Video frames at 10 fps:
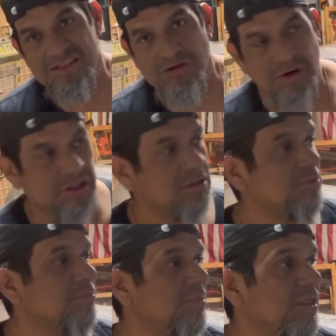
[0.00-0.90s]
started,
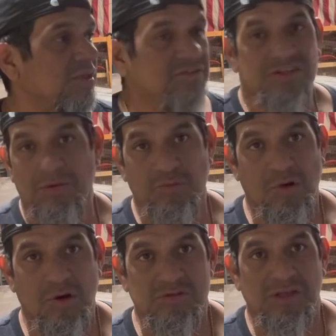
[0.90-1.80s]
if something
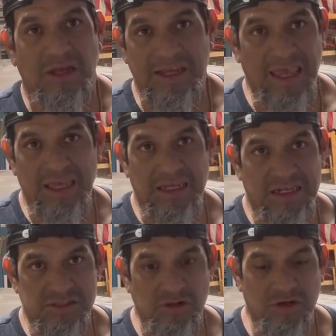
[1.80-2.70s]
wrong so I can't get
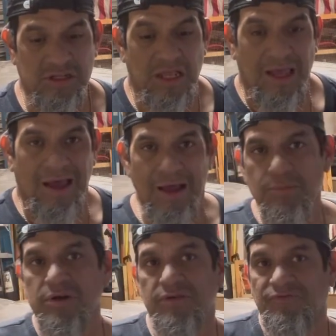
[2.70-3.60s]
it started, I'm
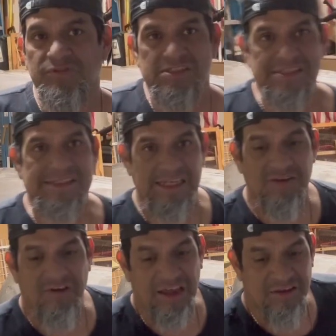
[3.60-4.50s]
gonna see
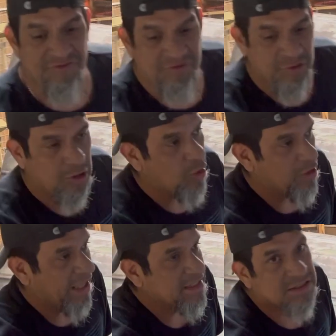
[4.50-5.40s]
if I can
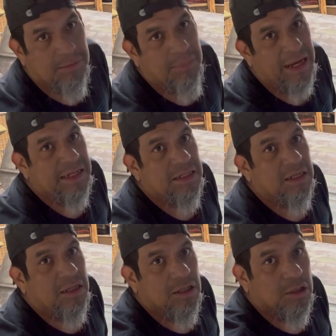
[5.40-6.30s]
locate somebody
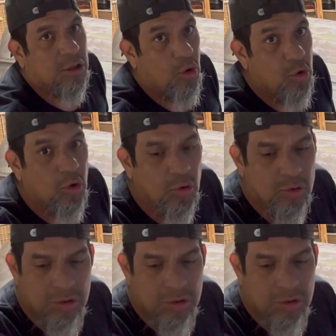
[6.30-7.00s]
local